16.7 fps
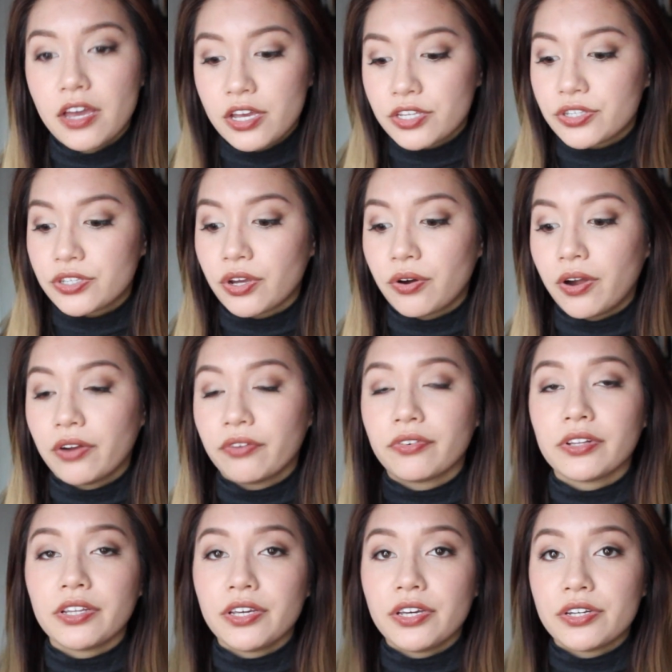so I
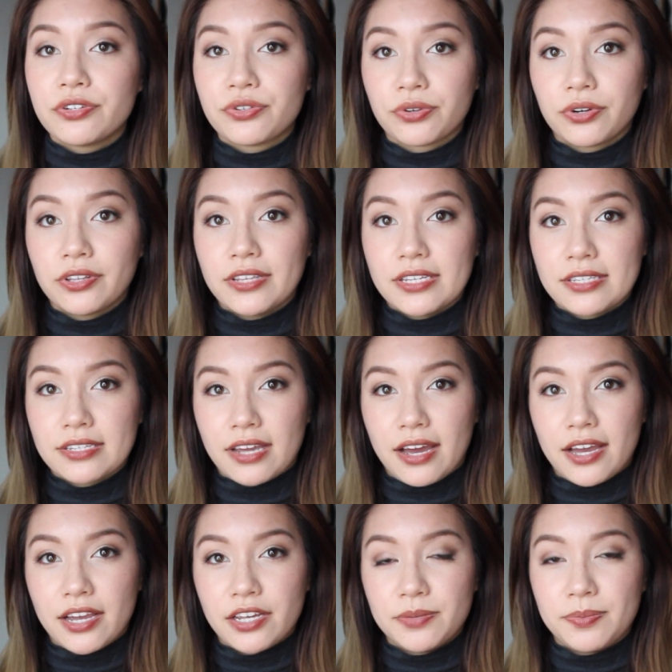really enjoyed this
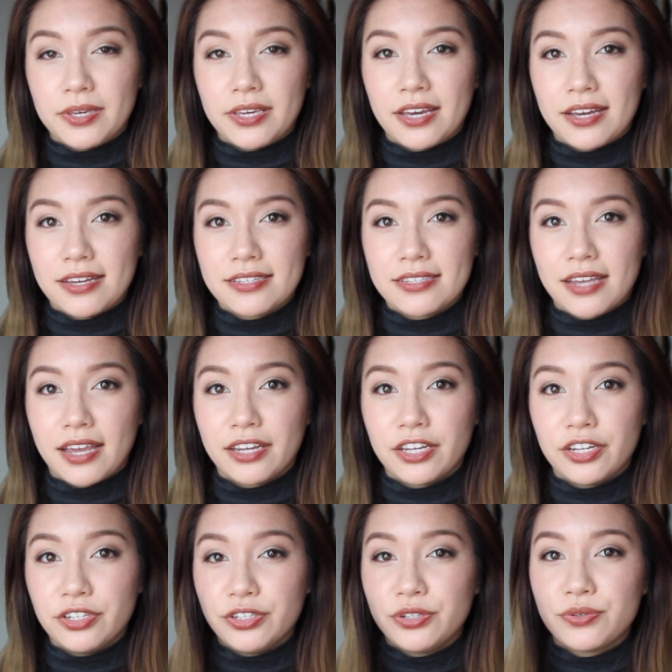guy because I
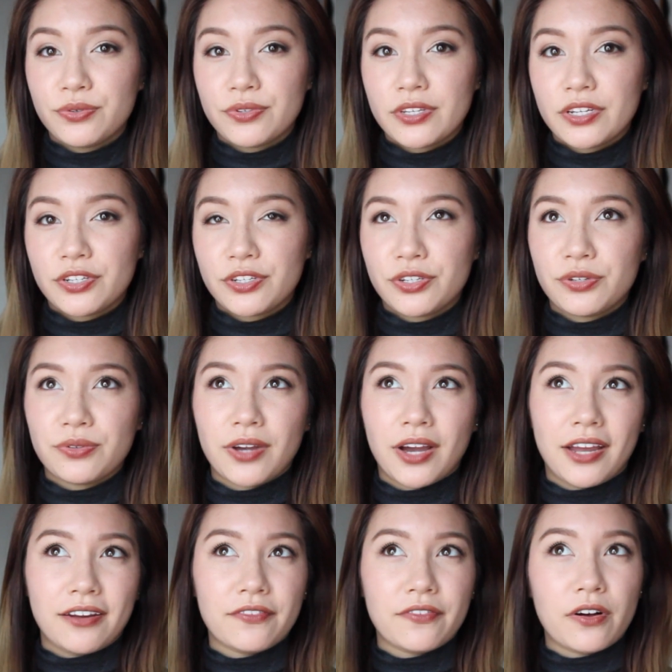could use it to
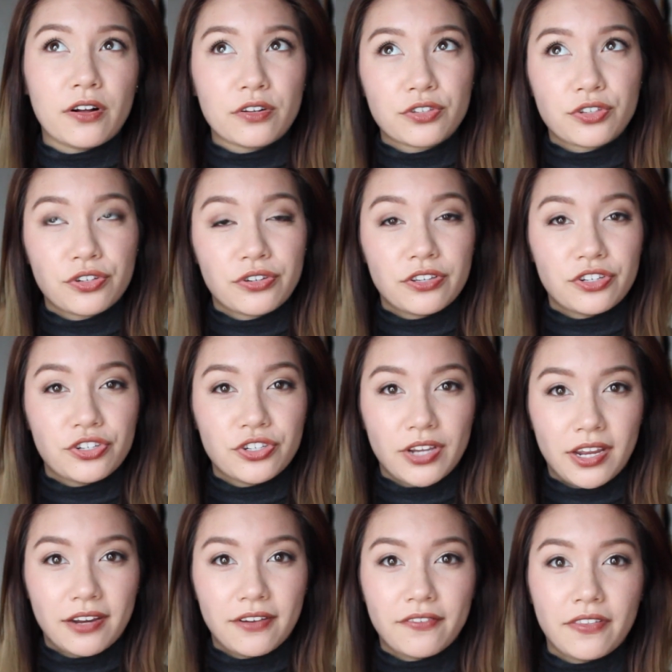kind of alter the
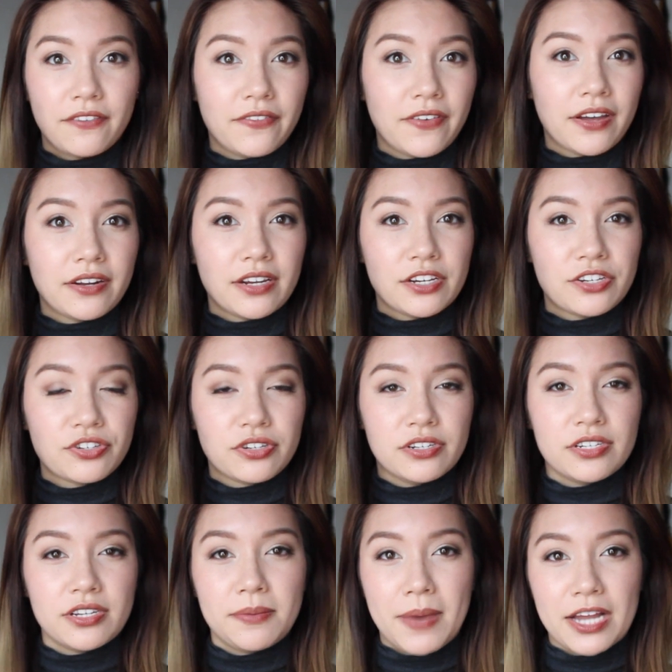shade of the
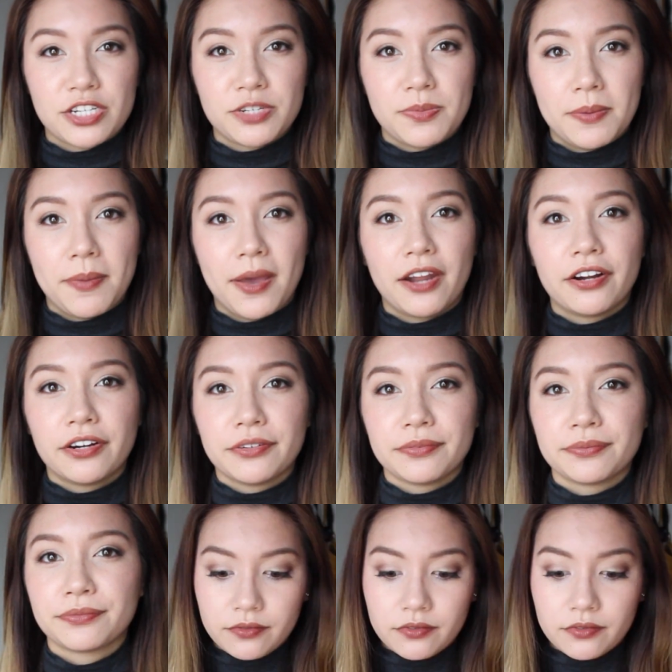foundation to match me better.